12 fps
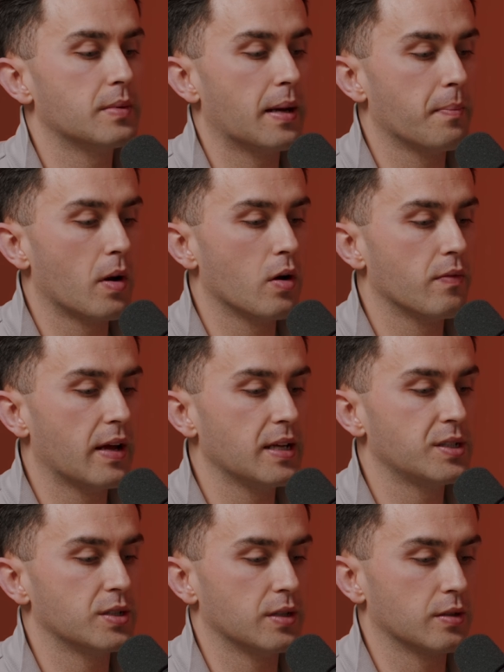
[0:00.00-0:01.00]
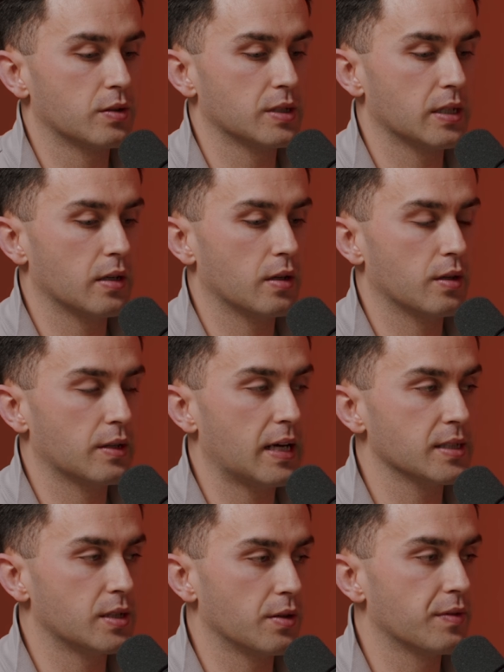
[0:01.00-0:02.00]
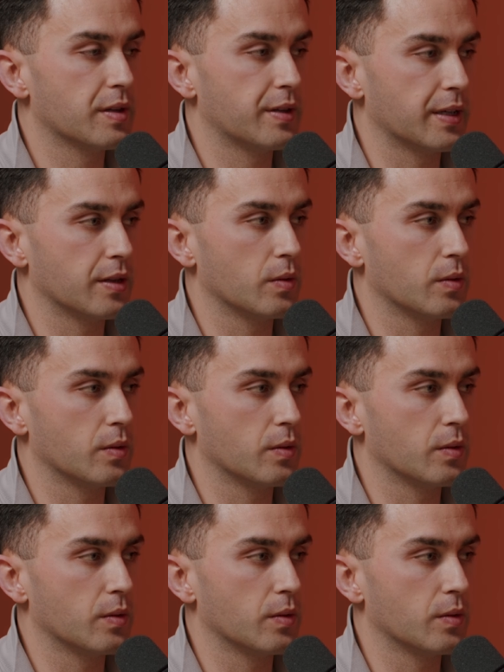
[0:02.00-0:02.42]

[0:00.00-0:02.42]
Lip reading: that motivation? Because that's the other thing